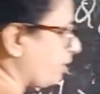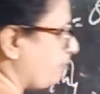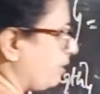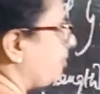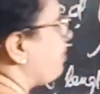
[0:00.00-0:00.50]

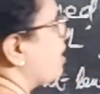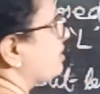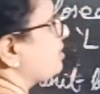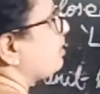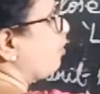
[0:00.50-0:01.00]

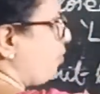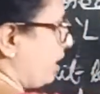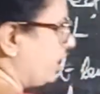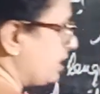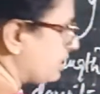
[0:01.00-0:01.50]
parts.
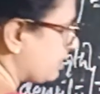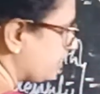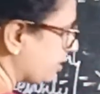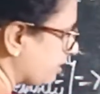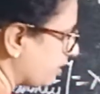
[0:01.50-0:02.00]
One is
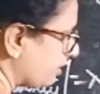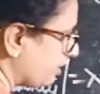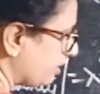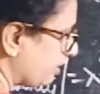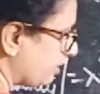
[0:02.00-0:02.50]

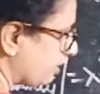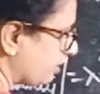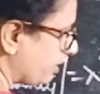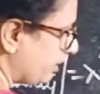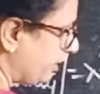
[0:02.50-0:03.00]

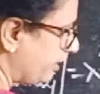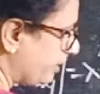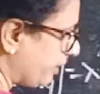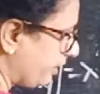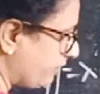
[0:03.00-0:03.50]

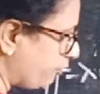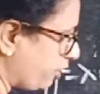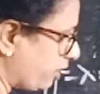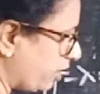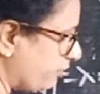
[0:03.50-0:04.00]
integral
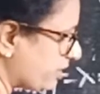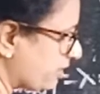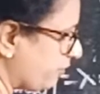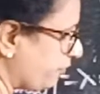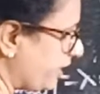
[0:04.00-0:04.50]
for curved
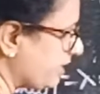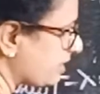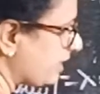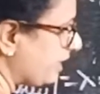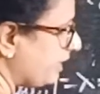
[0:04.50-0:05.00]

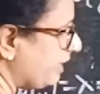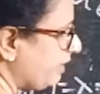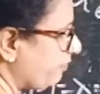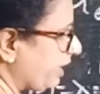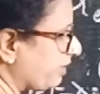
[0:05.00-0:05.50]
surface
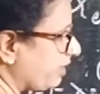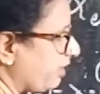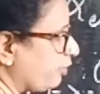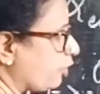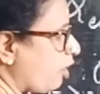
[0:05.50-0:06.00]
E
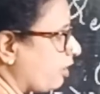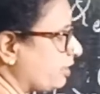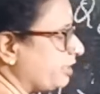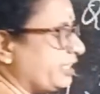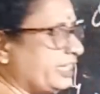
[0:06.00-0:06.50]
vector dot
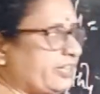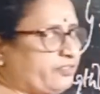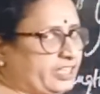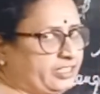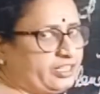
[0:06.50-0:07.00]
dA
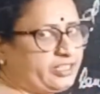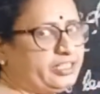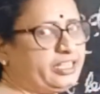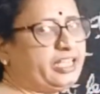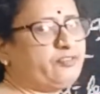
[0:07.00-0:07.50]
vector,
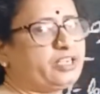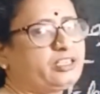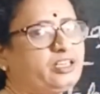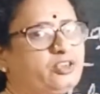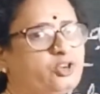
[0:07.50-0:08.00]
A
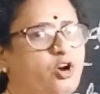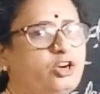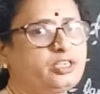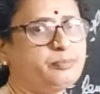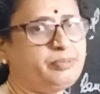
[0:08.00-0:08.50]
vector
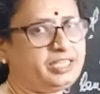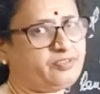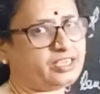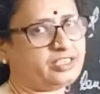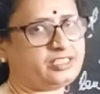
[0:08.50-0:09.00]
dot B
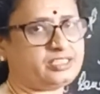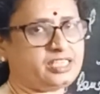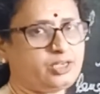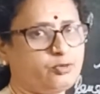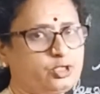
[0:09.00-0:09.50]
vector is
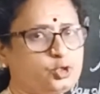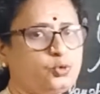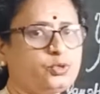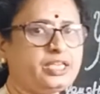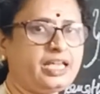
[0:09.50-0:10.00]
equal
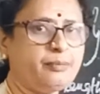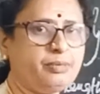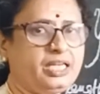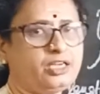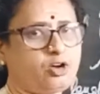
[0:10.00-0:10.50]
to
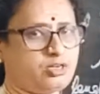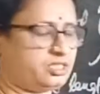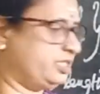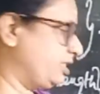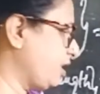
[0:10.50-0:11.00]
AB
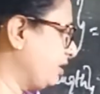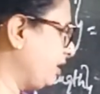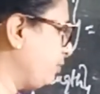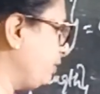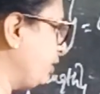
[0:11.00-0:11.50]
cos theta,
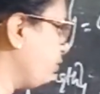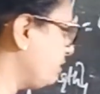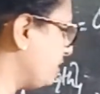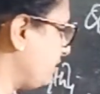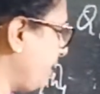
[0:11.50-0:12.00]
that we
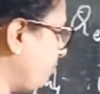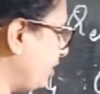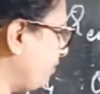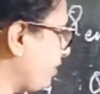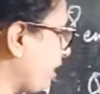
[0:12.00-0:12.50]
know. The same
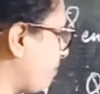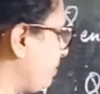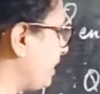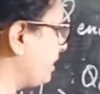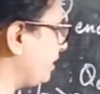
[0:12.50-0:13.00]
thing we are
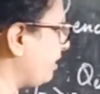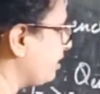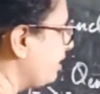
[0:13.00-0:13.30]
applying here.